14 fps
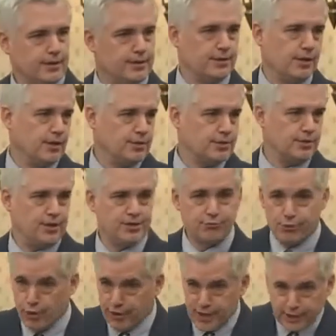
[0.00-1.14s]
So they
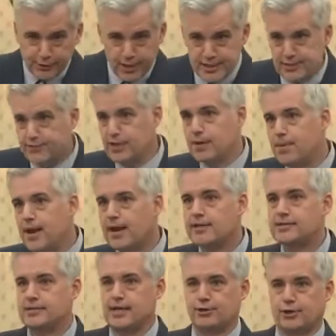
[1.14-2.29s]
just wrote a Declaration of
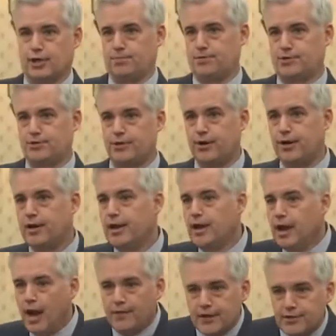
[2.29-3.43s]
Independence and they took up the sword
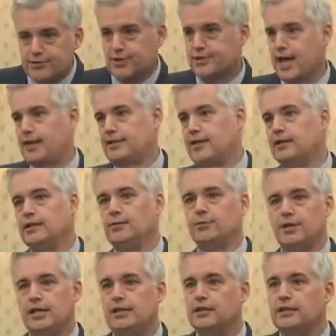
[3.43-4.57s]
and they just attacked England
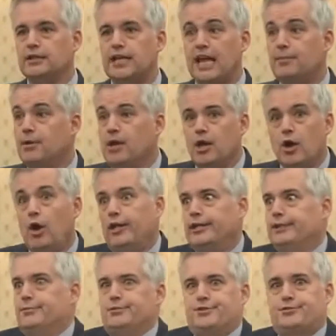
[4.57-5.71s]
when England came. All
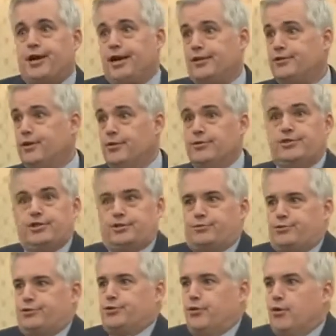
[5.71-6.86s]
England was trying to do was just
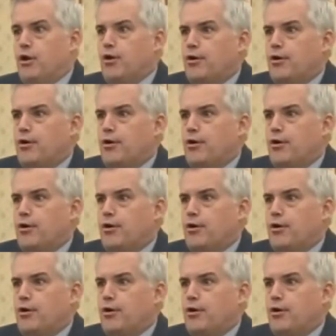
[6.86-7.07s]
restore